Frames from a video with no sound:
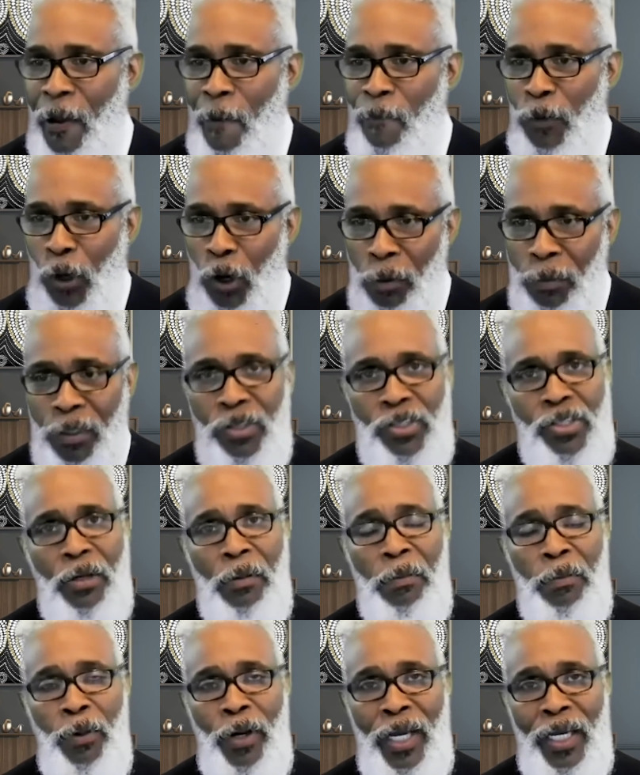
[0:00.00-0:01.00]
The homeownership
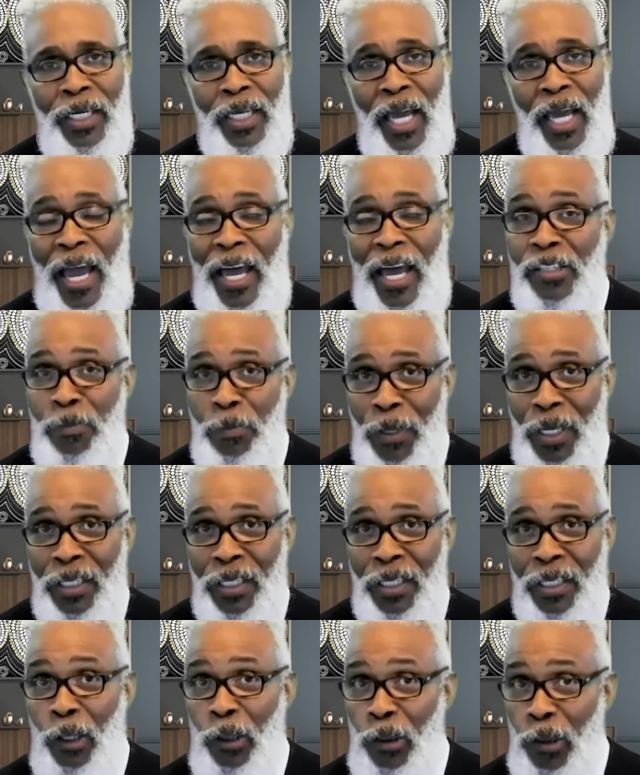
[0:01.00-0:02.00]
rate has been
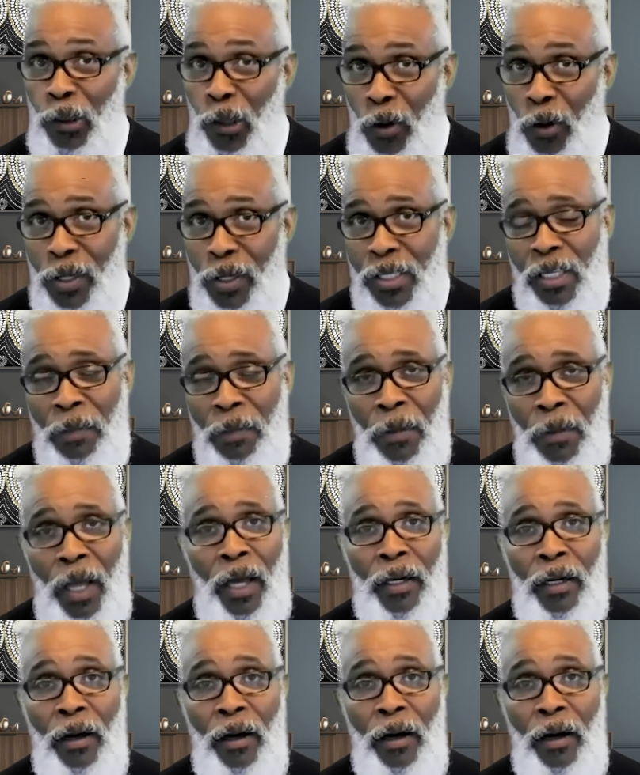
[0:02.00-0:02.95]
the lowest among